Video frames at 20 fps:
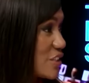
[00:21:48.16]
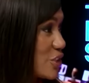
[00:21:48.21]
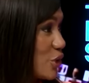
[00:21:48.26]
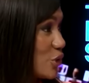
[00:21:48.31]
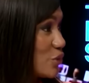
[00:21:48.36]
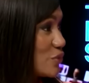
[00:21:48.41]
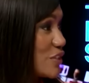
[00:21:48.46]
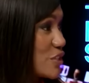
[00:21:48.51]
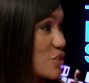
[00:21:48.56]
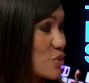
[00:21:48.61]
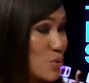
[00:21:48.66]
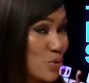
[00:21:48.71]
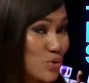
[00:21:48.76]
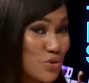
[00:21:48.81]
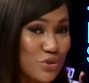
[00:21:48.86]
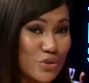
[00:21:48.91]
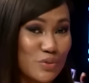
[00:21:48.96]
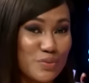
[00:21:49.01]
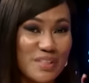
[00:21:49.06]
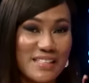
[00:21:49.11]
all yeah. over
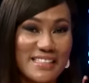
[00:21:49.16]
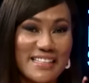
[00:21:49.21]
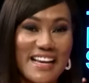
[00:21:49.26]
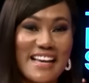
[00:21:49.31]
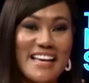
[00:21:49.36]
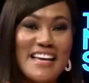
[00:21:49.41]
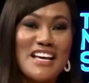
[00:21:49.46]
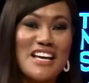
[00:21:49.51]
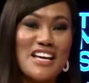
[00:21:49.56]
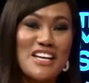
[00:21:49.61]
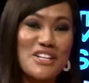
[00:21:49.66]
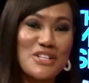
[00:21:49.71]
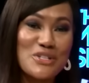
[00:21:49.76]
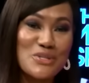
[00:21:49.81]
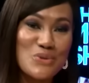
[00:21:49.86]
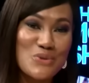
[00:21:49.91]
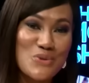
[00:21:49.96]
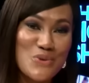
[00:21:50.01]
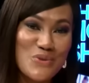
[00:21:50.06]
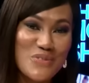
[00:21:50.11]
social media. It
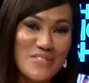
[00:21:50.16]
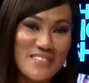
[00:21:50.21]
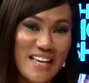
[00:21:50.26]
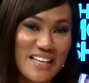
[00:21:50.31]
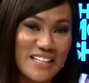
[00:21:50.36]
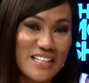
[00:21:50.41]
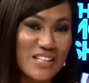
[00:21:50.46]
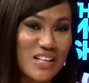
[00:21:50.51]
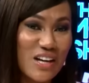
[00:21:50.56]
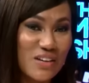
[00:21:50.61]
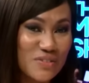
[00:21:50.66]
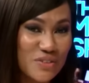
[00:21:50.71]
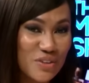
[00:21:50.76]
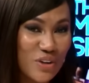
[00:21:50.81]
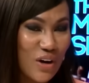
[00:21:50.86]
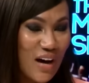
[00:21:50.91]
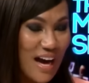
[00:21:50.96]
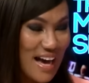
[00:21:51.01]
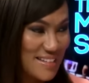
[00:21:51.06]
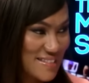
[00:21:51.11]
is good that the
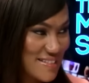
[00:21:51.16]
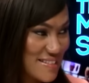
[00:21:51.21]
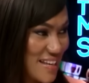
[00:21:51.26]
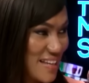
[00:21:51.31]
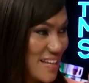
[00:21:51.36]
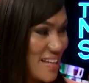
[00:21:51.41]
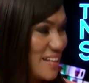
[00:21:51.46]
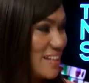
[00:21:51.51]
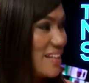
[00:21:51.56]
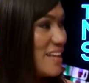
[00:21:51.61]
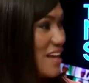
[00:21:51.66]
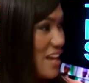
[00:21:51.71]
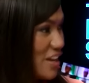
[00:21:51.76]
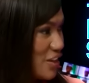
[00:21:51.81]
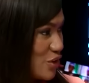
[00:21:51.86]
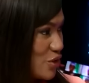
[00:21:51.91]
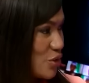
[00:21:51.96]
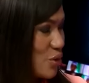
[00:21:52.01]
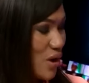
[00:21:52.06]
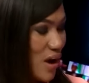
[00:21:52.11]
governor has taken,
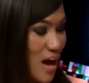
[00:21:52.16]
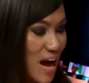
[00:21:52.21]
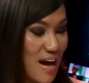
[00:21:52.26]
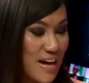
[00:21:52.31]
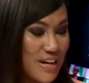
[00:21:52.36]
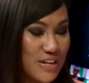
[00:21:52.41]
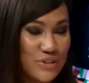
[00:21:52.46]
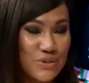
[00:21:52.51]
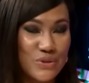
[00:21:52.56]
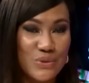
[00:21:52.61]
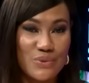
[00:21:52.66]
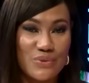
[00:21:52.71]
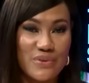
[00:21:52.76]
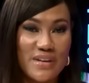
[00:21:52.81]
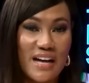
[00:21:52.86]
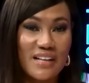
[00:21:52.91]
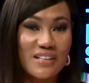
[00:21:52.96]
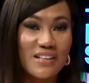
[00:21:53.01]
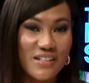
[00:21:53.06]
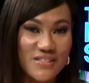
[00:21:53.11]
you know, her into
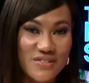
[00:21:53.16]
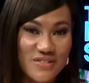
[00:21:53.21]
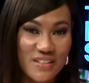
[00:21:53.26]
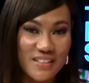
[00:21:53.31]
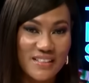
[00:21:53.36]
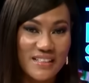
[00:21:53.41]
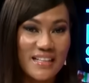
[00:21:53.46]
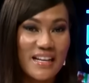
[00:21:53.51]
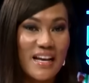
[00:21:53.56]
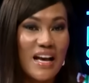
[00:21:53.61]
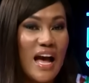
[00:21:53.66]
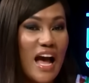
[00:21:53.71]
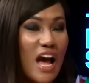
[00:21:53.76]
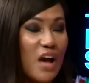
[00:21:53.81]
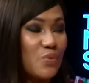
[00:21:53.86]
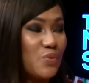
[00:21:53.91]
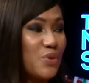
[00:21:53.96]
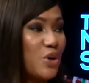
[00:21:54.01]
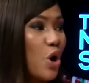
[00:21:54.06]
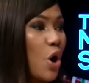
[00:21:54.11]
their custody,
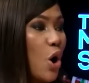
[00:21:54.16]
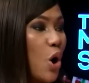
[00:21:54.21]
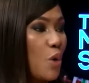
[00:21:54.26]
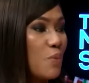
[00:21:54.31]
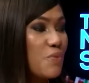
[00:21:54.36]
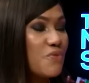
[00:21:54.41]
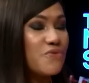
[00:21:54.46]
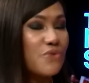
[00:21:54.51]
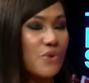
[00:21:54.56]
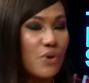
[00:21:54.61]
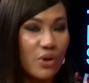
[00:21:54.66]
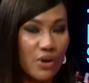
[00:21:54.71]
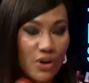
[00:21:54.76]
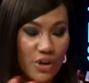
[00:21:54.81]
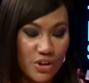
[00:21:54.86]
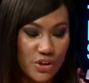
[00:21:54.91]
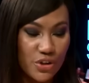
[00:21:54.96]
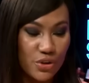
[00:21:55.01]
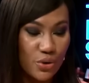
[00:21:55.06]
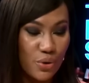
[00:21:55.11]
and we hope for,
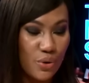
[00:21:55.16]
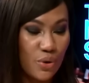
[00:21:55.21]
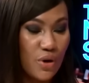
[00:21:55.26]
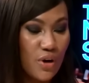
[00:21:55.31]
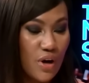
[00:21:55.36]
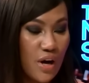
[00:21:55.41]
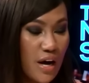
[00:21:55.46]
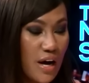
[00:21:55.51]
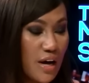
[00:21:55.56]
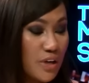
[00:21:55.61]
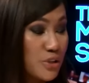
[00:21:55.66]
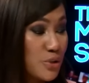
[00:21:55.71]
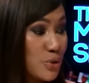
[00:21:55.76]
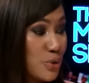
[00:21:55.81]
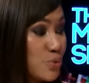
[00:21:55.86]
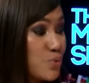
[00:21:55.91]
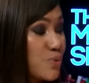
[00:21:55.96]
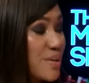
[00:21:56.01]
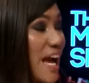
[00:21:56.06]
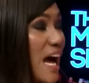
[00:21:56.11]
you know, a
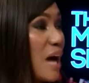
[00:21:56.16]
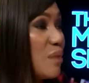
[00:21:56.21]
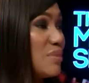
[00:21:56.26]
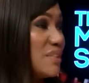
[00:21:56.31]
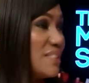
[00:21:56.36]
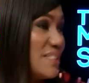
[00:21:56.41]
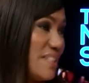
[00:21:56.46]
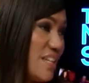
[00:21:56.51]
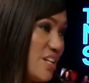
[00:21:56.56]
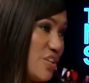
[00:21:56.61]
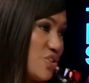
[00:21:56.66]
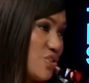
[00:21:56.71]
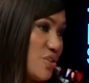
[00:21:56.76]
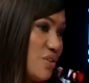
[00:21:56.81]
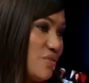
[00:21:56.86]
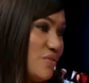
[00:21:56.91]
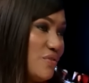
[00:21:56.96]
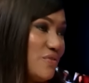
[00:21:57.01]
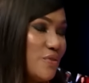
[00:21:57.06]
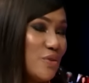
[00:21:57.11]
good
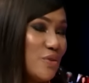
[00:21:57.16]
rehabilitation for